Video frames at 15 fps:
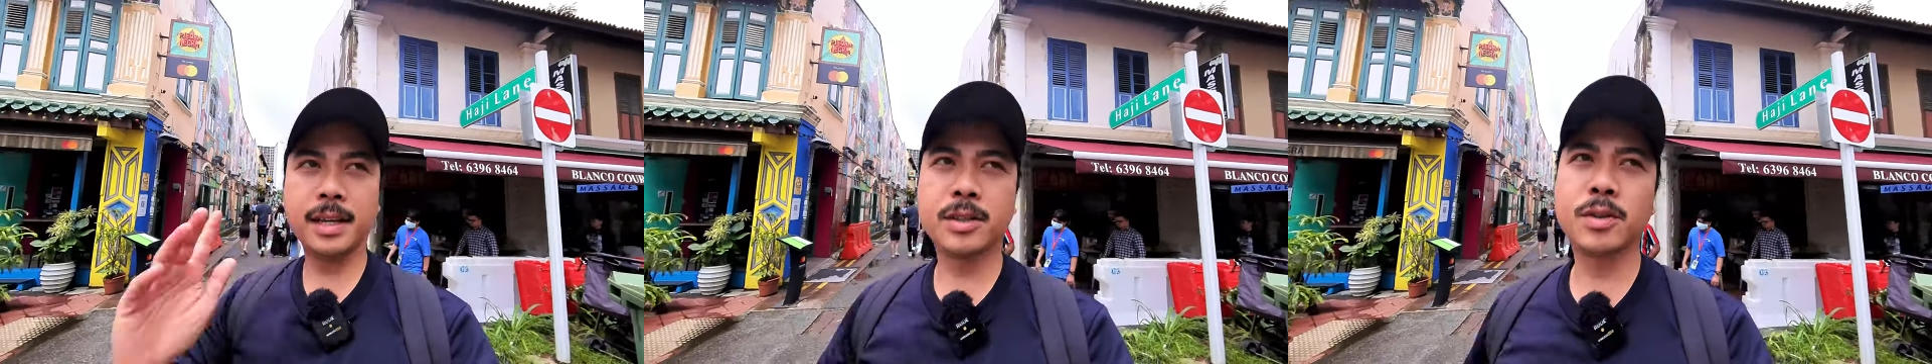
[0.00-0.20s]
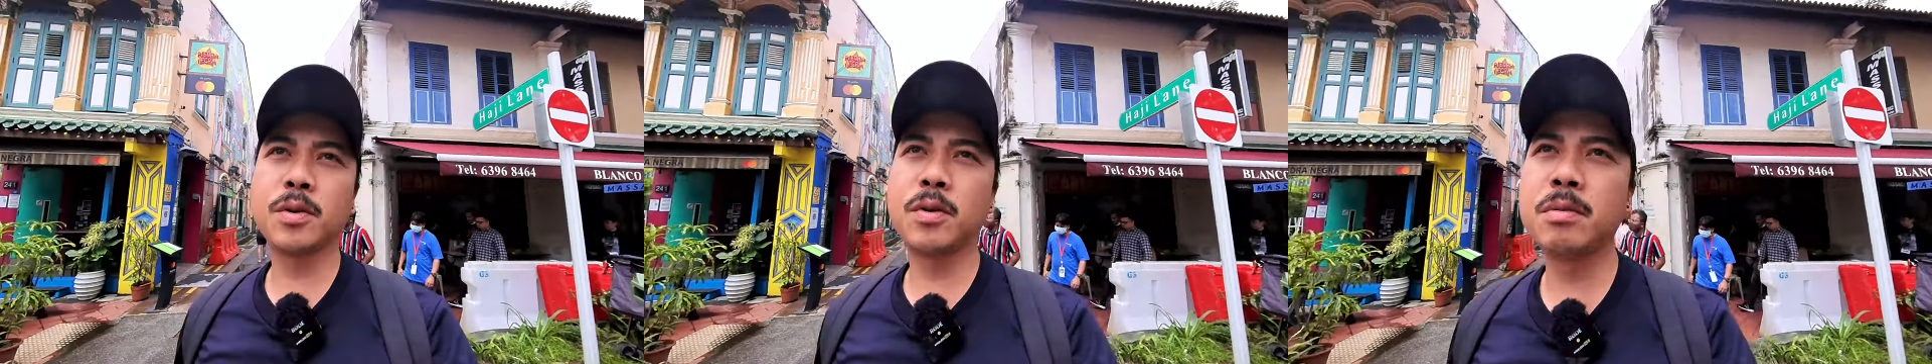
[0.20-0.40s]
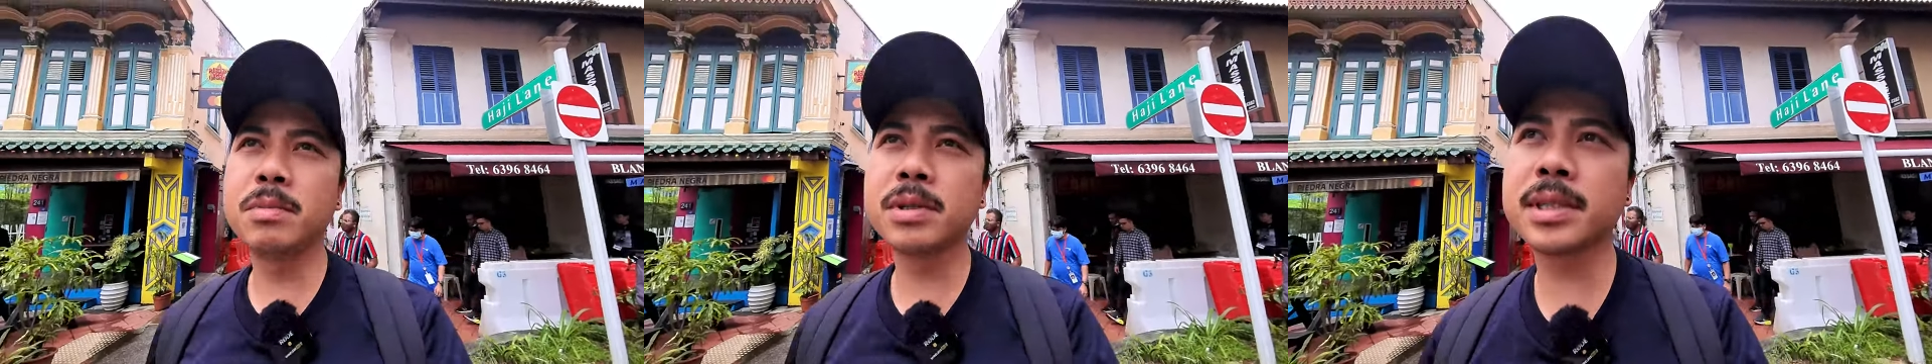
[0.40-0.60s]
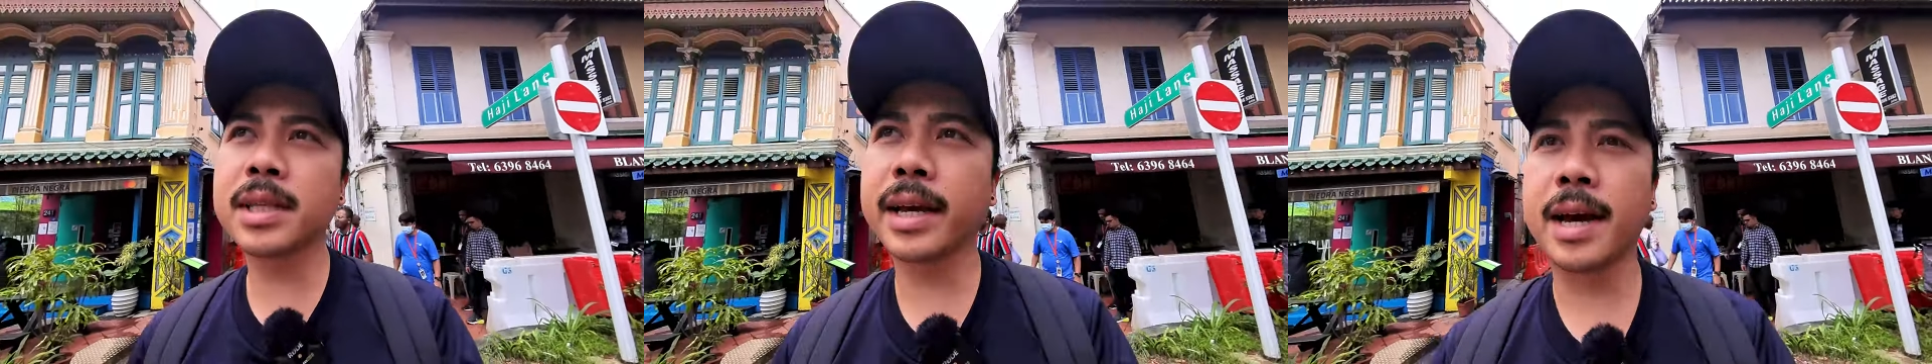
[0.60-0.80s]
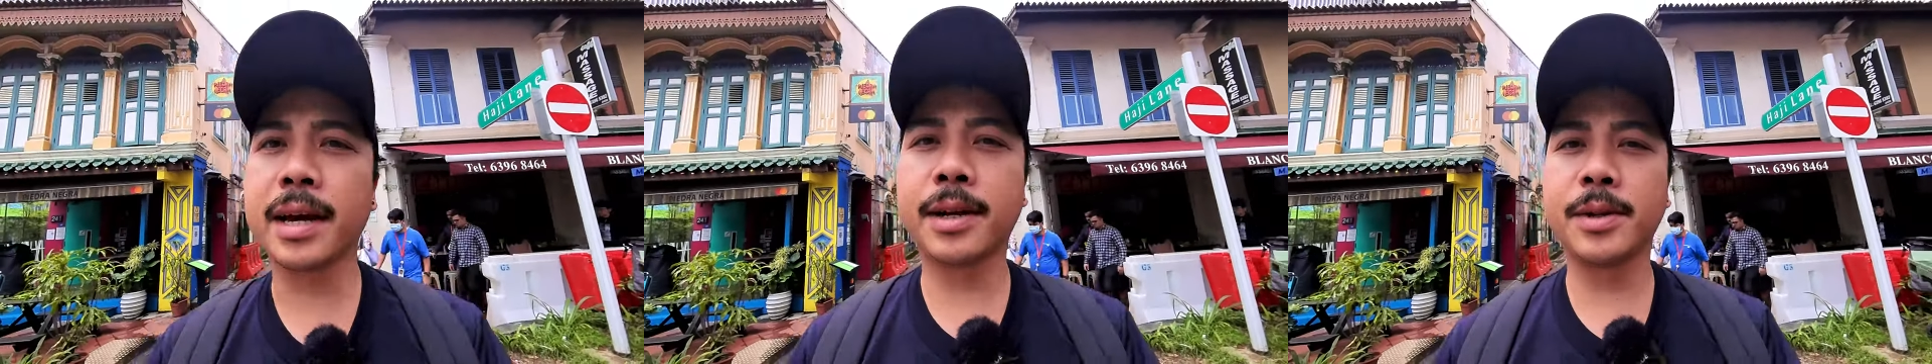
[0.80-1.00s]
it's almost
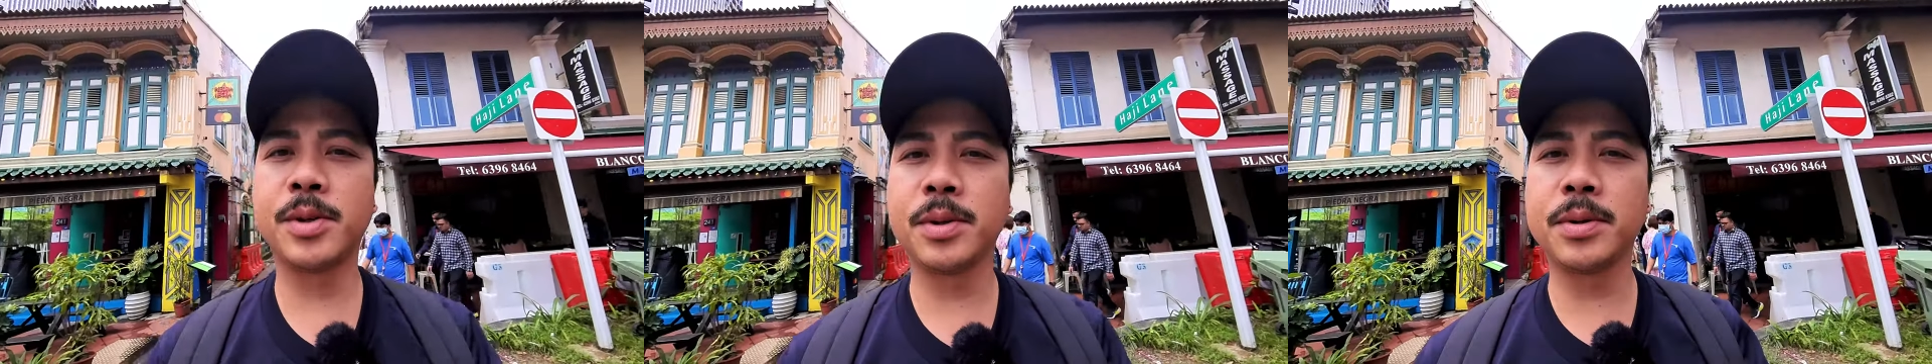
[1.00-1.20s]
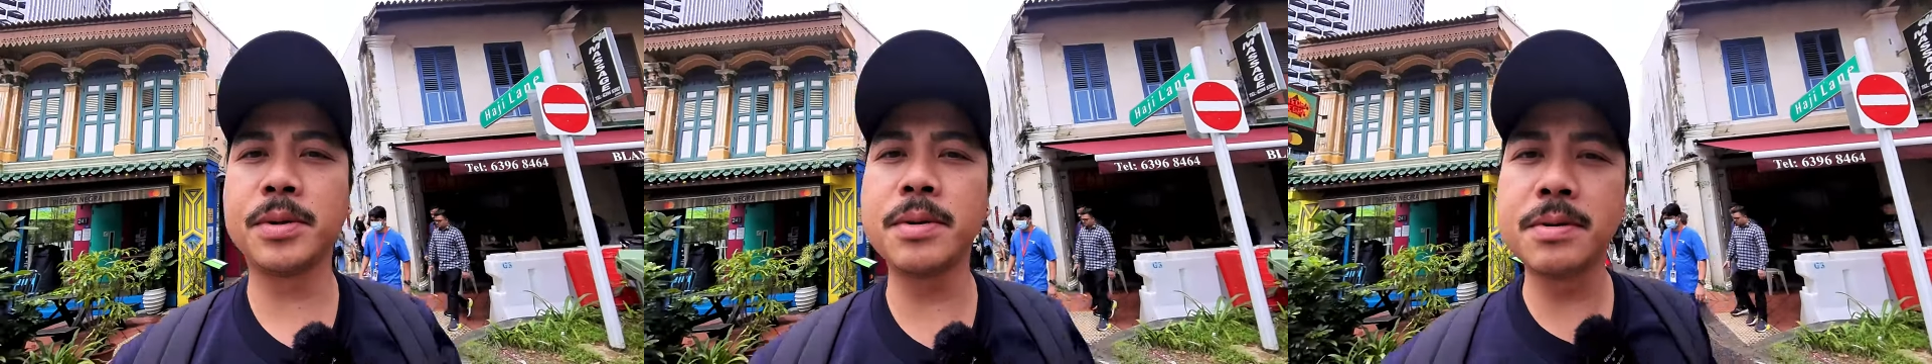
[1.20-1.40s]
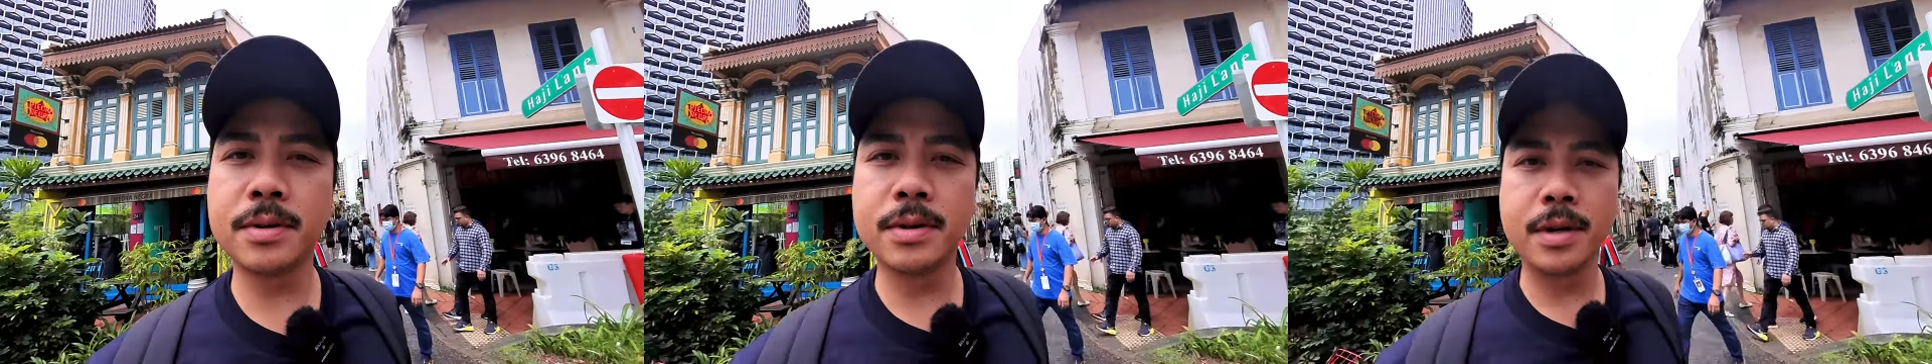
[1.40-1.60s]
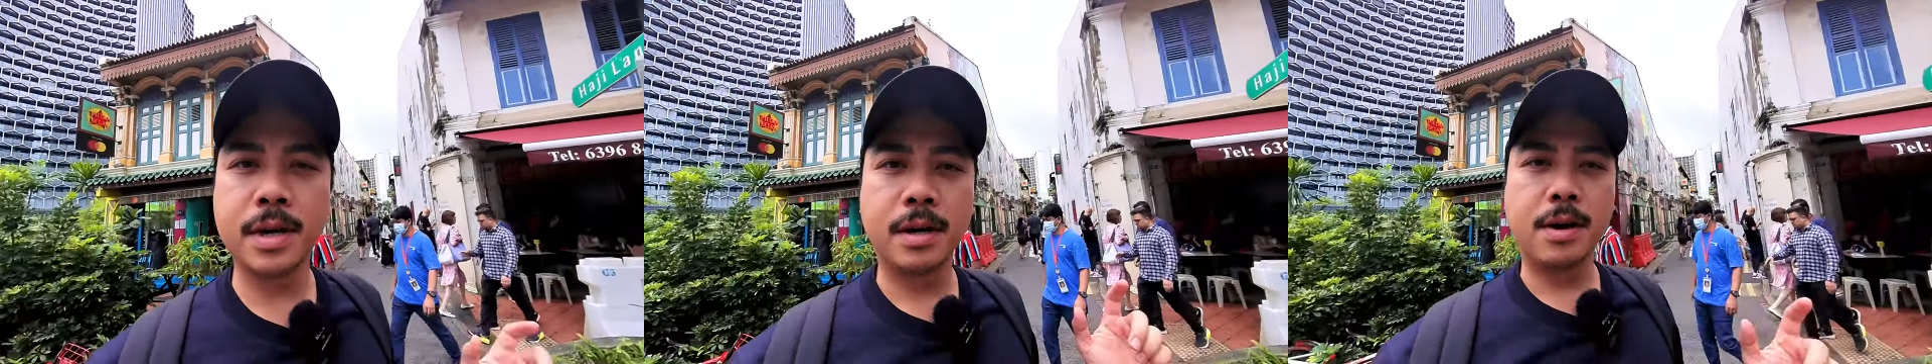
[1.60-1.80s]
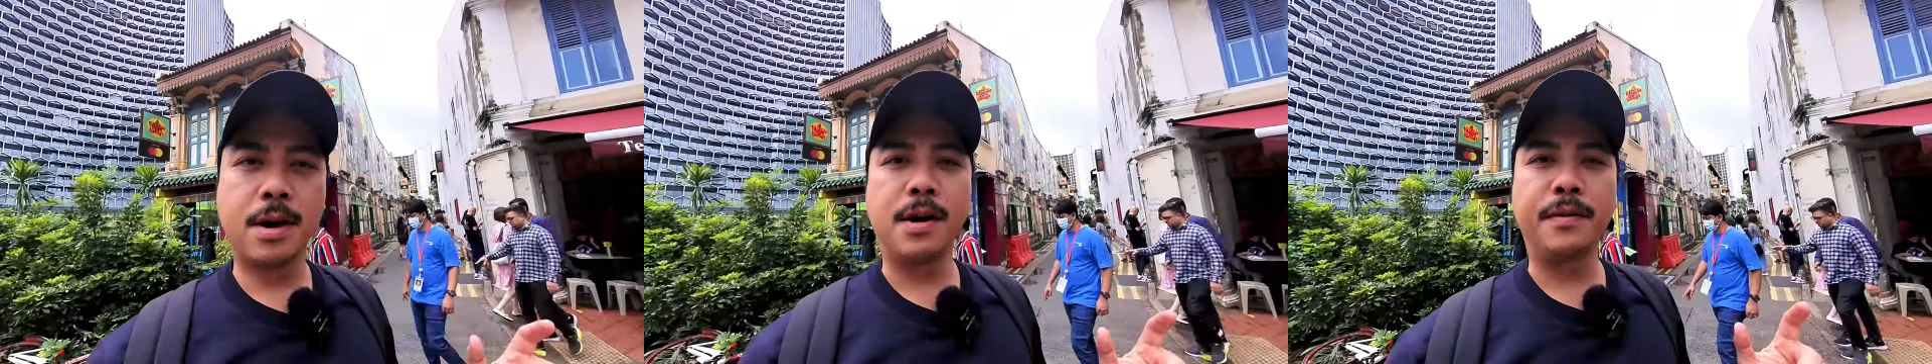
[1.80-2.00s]
like Harajuku
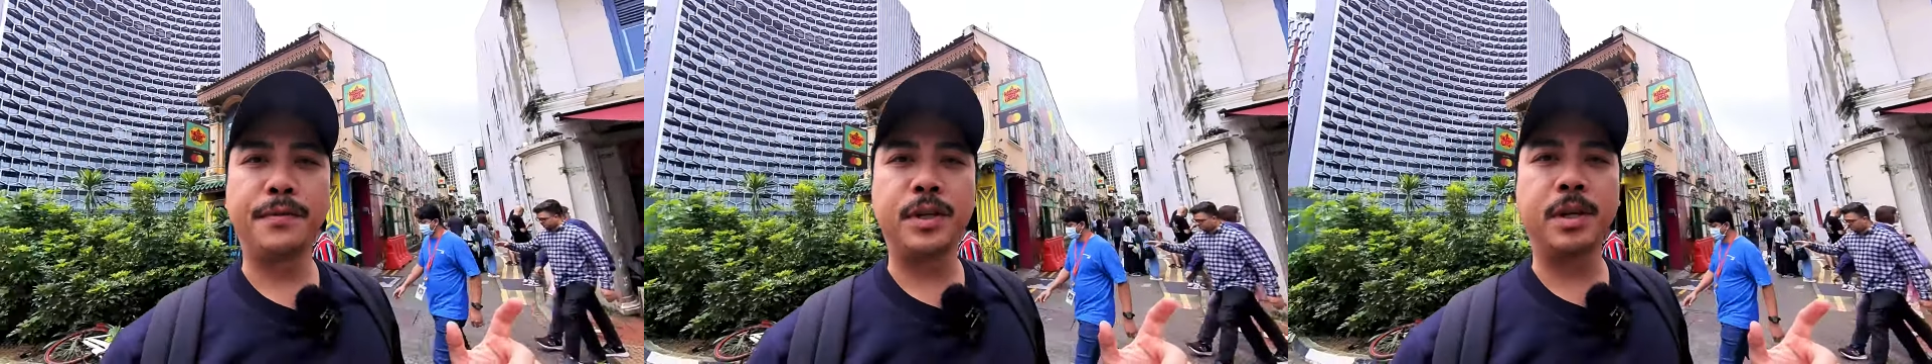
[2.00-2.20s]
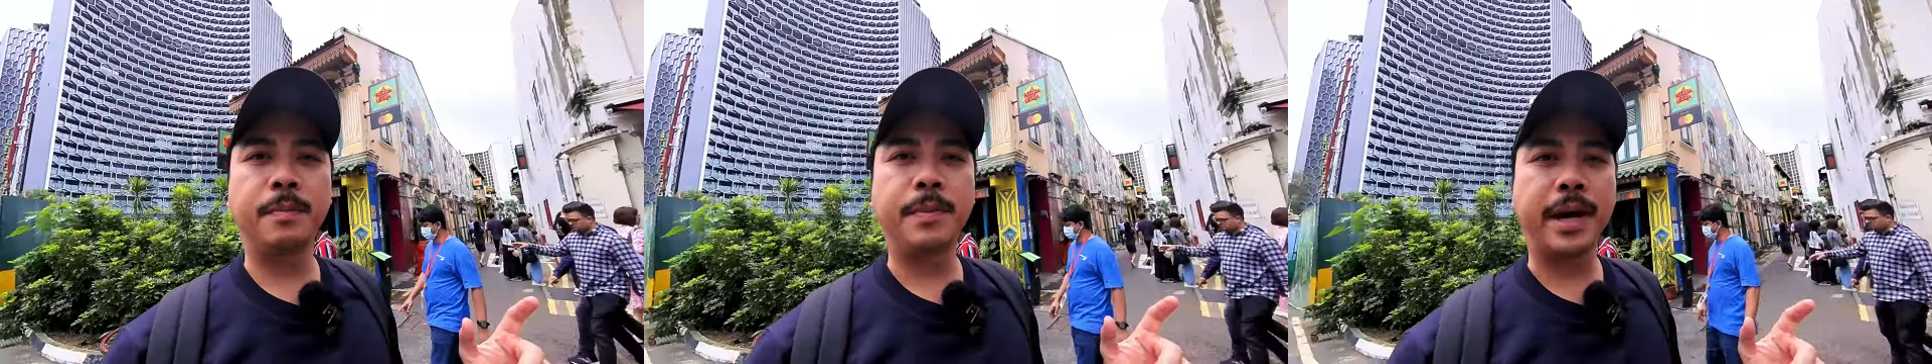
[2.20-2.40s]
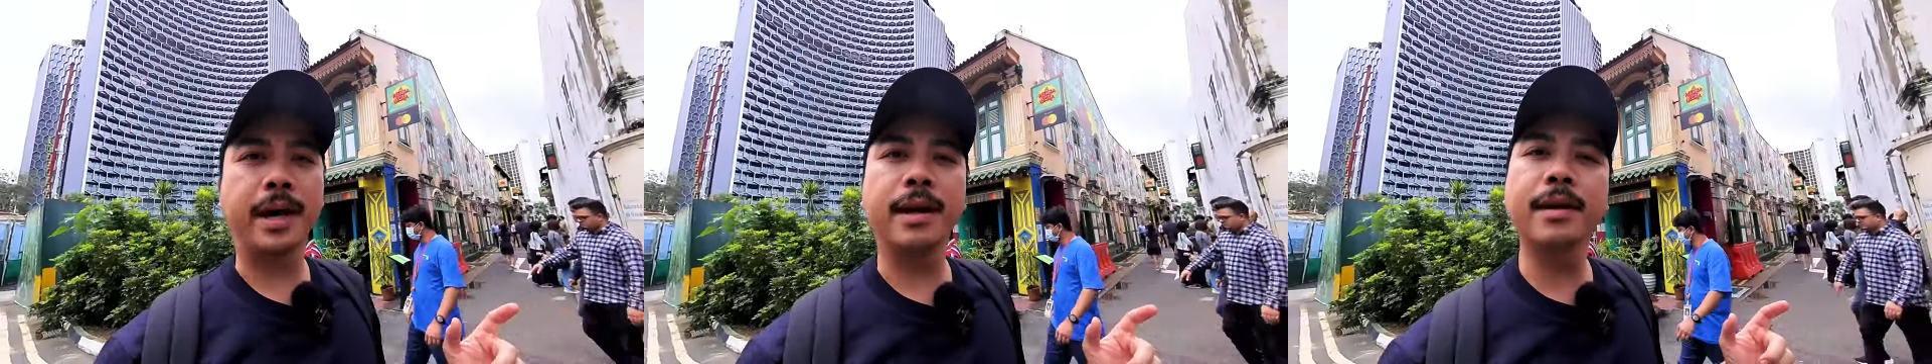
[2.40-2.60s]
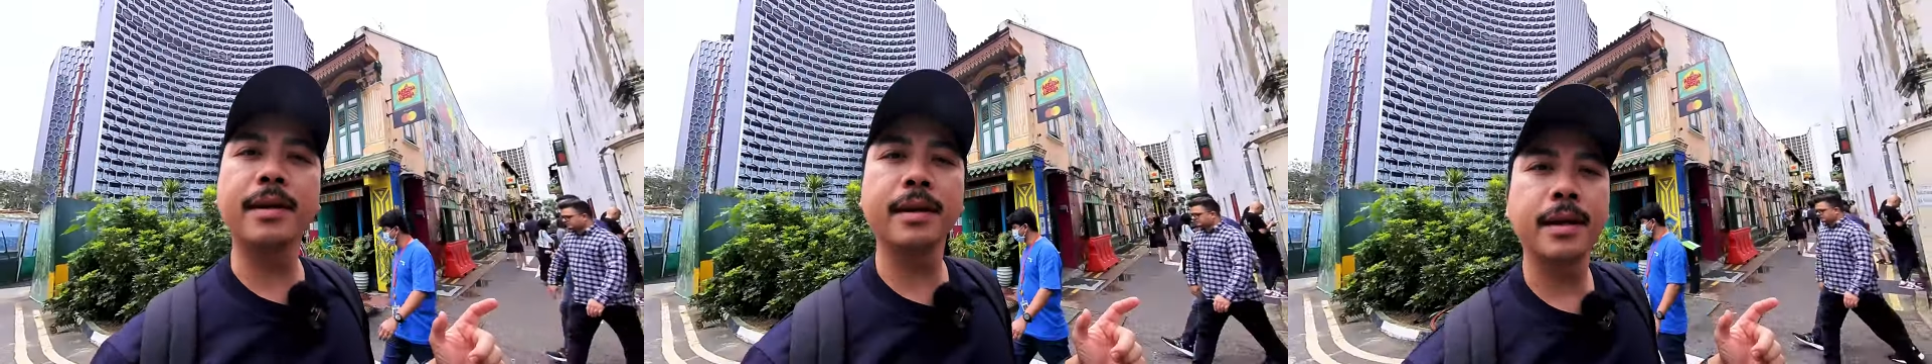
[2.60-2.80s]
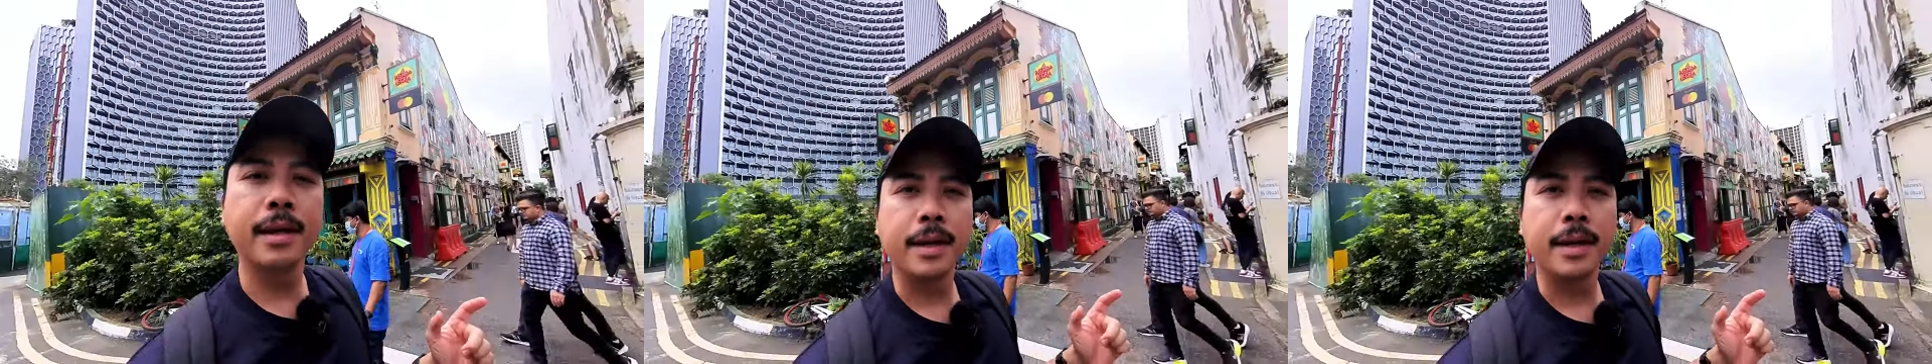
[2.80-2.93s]
of Japan.